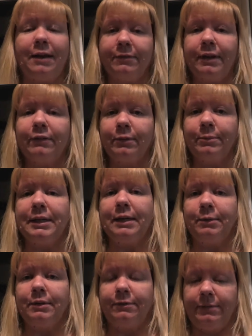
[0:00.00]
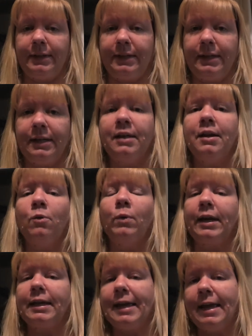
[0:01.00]
I've never been able to feel it.
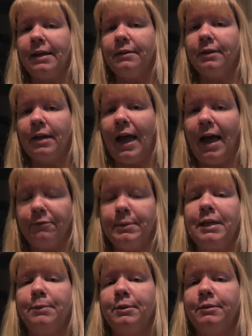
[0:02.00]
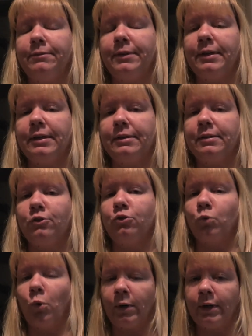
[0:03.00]
What I have been able to feel is
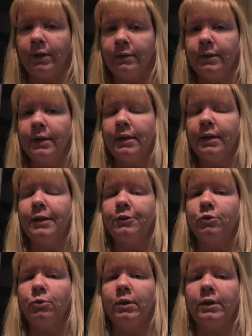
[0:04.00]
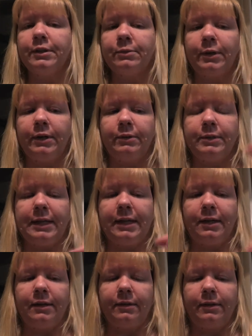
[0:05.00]
drawer, and drawer is where
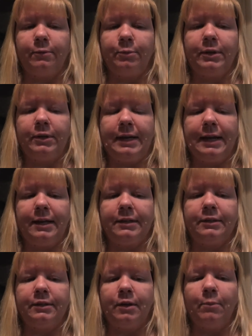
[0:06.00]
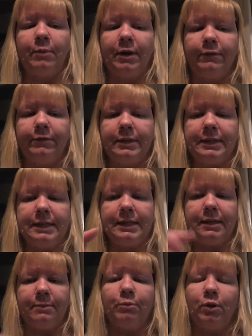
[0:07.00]
you put your hand above the
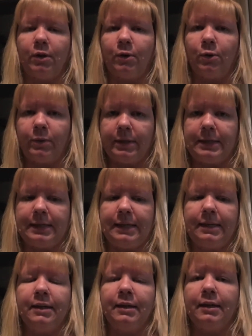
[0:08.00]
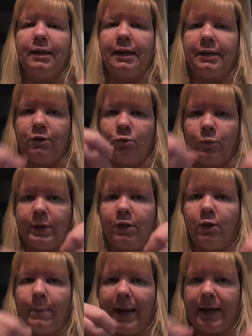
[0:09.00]
knee and below the knee, and you
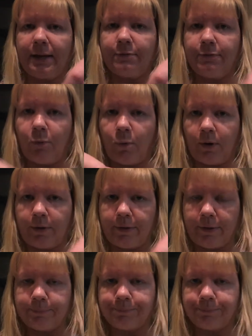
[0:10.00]
wiggle back and forth,